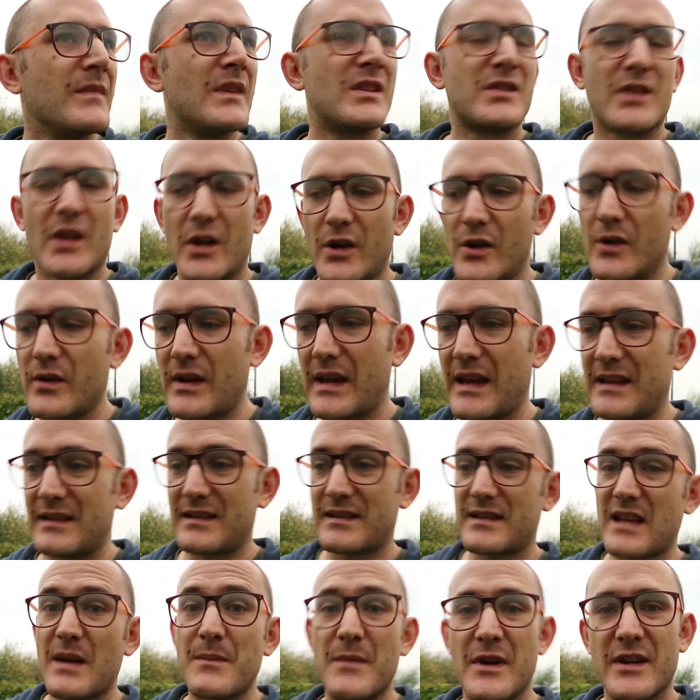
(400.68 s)
So in
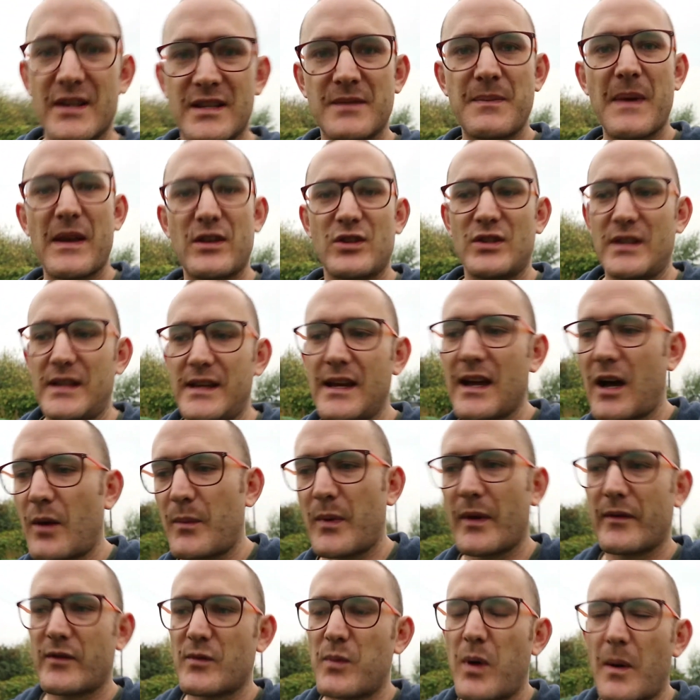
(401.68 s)
summer especially, I'll
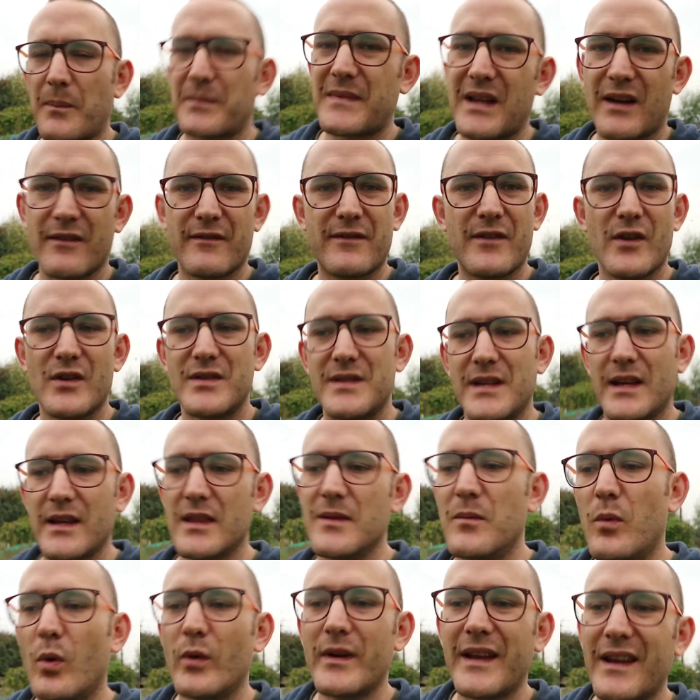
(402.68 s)
be able to pop down first thing
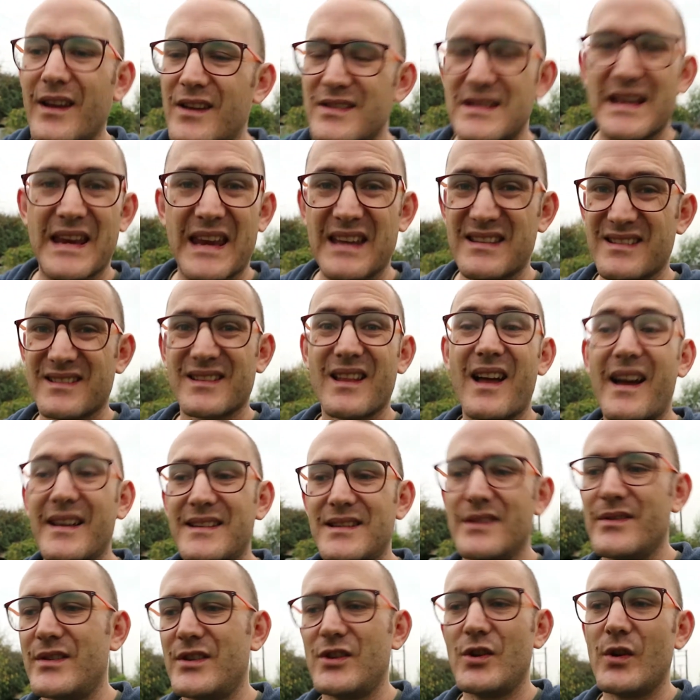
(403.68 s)
in the morning, because it gets
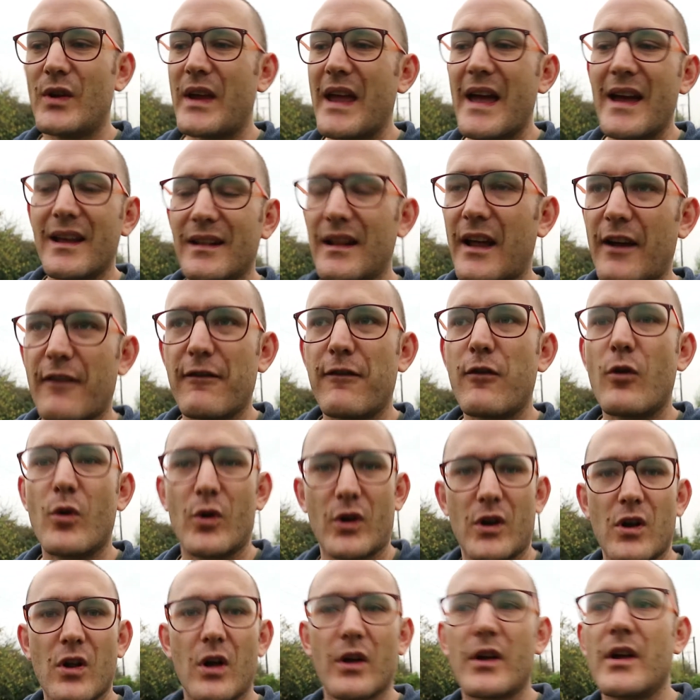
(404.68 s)
light in the UK at like
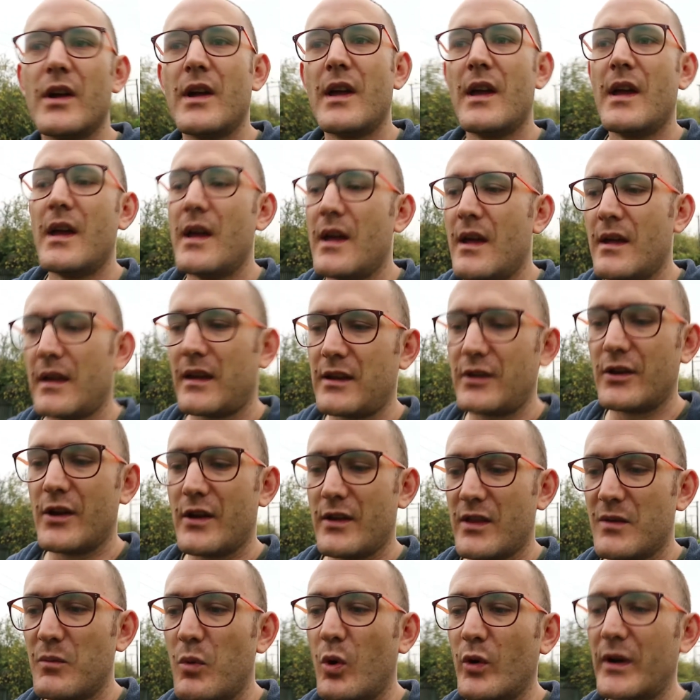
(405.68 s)
4 o'clock, you
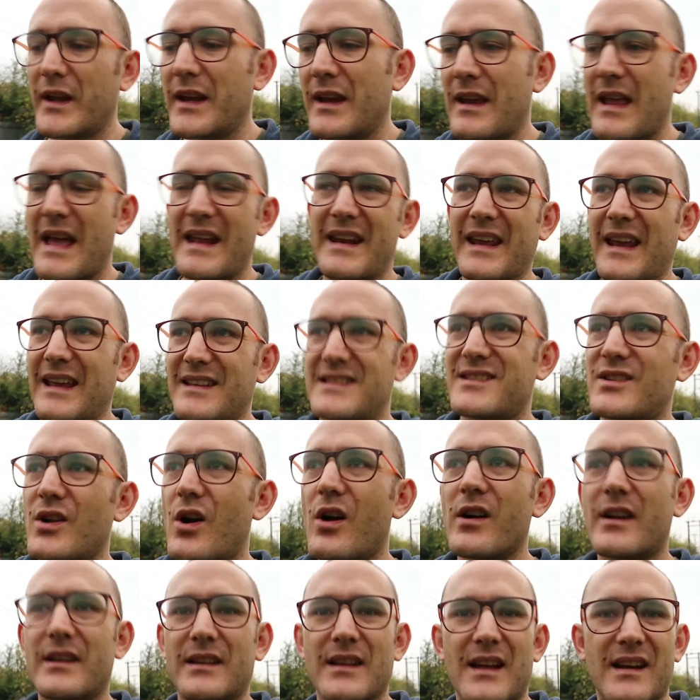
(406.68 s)
know, in the morning, and it gets
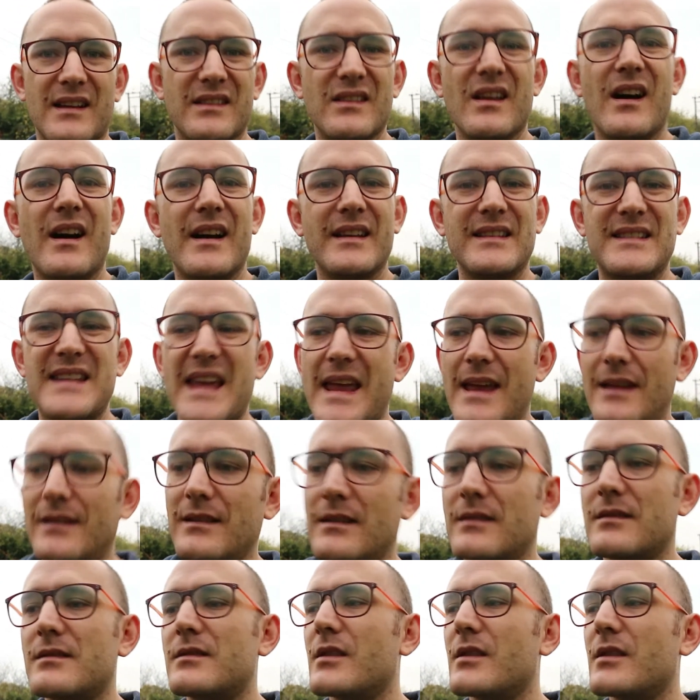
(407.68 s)
dark at like 9, 10.